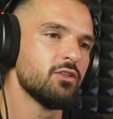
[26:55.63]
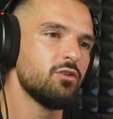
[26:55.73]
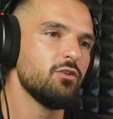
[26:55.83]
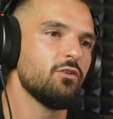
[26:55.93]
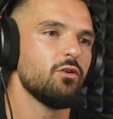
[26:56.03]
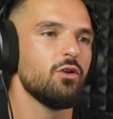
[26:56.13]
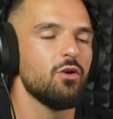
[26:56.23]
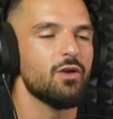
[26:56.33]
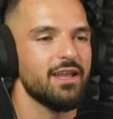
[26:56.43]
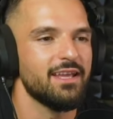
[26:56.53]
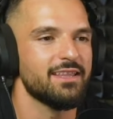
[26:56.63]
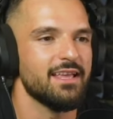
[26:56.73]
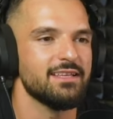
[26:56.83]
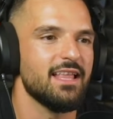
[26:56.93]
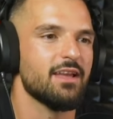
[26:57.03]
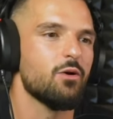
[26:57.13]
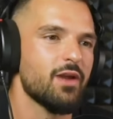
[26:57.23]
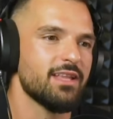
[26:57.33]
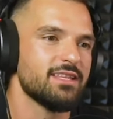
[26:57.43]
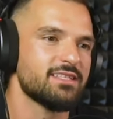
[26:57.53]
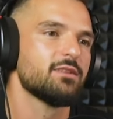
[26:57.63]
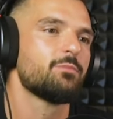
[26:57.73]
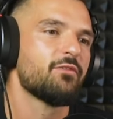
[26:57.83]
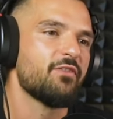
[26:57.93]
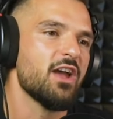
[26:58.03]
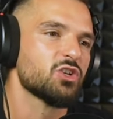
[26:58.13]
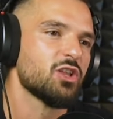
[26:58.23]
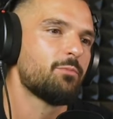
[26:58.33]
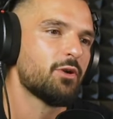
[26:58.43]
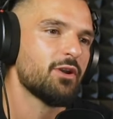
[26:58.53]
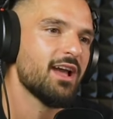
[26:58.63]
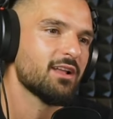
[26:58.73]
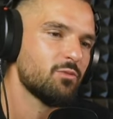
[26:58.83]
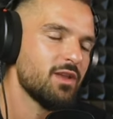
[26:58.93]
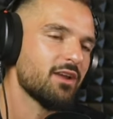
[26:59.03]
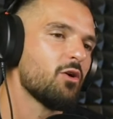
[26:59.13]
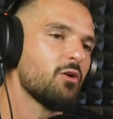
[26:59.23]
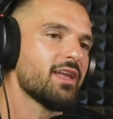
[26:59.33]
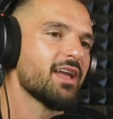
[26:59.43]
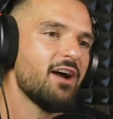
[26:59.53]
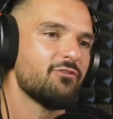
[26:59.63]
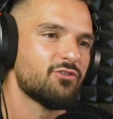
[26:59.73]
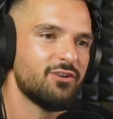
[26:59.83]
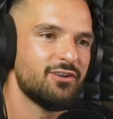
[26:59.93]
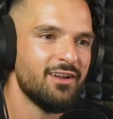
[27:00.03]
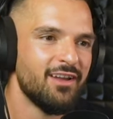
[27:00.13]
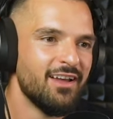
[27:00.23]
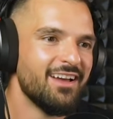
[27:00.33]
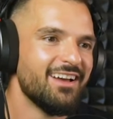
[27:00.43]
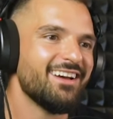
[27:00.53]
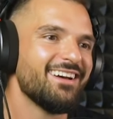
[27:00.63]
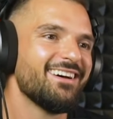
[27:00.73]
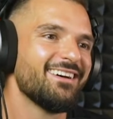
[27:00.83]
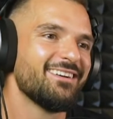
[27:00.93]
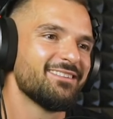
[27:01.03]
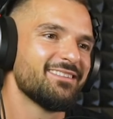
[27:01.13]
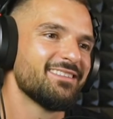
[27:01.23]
do you look at it as like okay this is a professional product we are going after uh,